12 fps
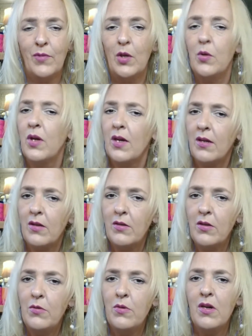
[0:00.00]
who got
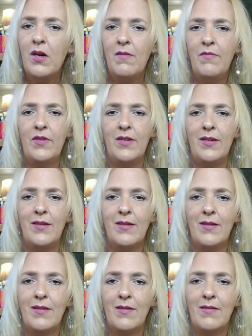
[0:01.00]
too
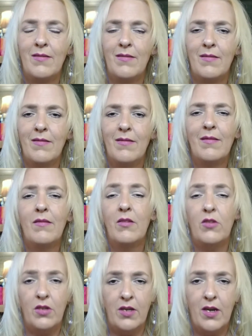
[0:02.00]
confident, and
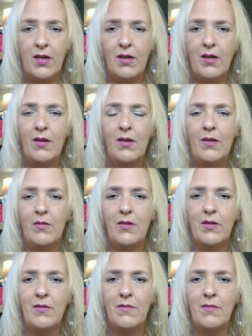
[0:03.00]
she got caught.